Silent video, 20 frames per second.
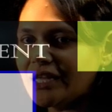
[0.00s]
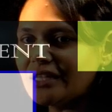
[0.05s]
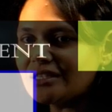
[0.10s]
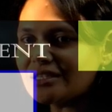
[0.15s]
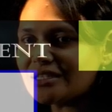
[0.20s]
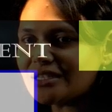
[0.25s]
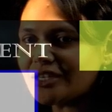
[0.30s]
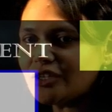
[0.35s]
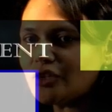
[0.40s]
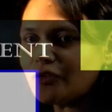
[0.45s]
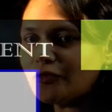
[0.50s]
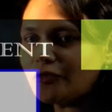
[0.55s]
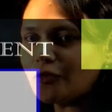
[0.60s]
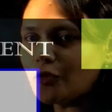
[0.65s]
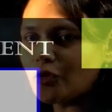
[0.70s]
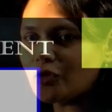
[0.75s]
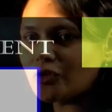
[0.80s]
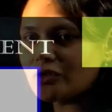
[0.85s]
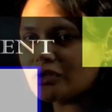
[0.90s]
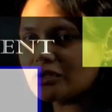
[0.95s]
instead of
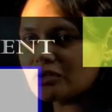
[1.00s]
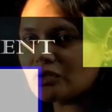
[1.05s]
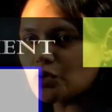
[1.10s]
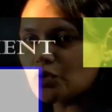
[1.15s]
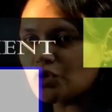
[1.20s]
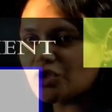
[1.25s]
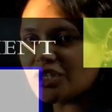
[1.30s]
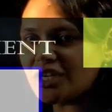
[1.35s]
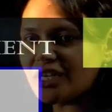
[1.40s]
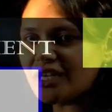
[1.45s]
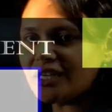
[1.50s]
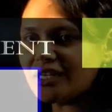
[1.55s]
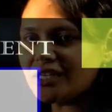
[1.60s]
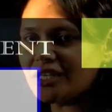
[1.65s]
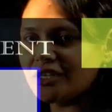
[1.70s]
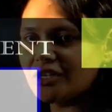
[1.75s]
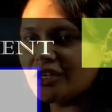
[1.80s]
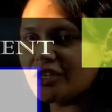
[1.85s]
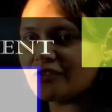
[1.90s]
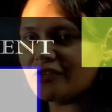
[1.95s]
suturing it
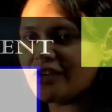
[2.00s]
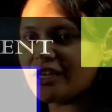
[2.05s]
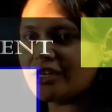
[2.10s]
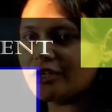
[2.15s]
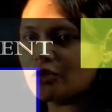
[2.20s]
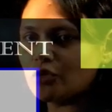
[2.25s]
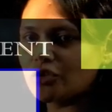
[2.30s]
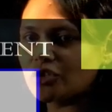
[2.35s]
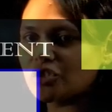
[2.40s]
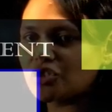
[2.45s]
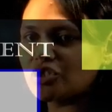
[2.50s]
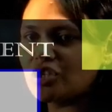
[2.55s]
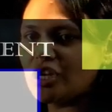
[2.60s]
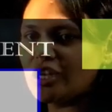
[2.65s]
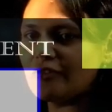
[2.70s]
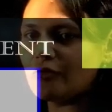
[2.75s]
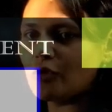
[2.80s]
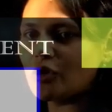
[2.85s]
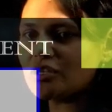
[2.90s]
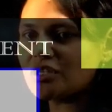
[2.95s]
here where it
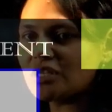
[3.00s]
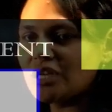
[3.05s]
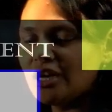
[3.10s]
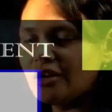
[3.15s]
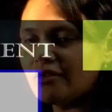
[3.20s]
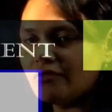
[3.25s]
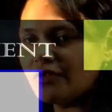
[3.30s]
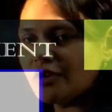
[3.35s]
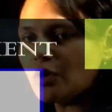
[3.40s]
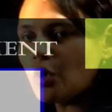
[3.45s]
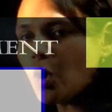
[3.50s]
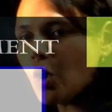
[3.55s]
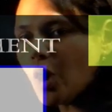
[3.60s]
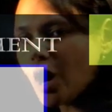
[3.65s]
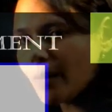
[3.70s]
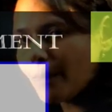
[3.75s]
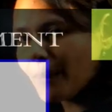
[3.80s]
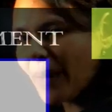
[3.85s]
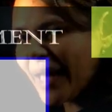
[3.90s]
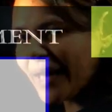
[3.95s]
originally was, we go
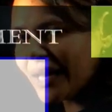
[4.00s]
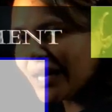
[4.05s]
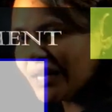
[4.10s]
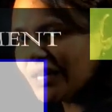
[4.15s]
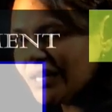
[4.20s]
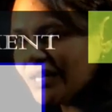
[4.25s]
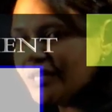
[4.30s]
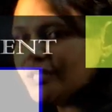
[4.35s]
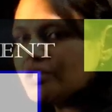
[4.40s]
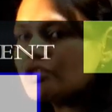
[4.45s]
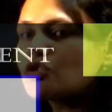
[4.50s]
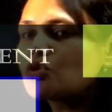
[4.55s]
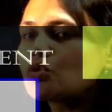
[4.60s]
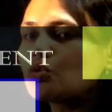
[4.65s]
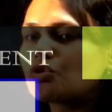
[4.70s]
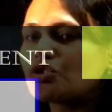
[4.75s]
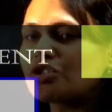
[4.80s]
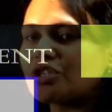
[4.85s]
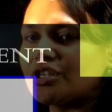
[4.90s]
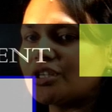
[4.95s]
apically and
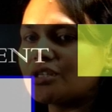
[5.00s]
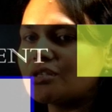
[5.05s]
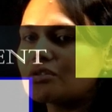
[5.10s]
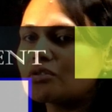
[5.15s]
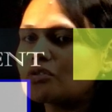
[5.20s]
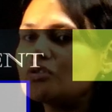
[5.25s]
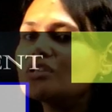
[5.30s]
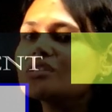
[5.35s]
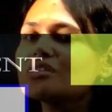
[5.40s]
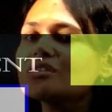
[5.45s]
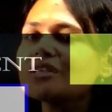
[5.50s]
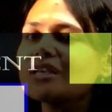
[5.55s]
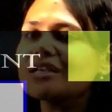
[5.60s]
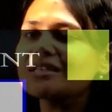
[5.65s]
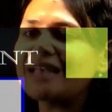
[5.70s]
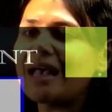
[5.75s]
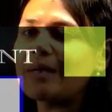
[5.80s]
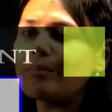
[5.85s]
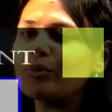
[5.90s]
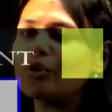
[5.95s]
suture it. So this is an
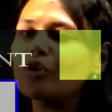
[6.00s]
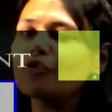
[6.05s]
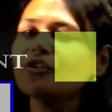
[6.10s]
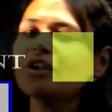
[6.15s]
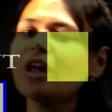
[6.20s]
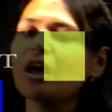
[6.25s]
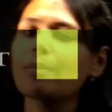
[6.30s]
example of an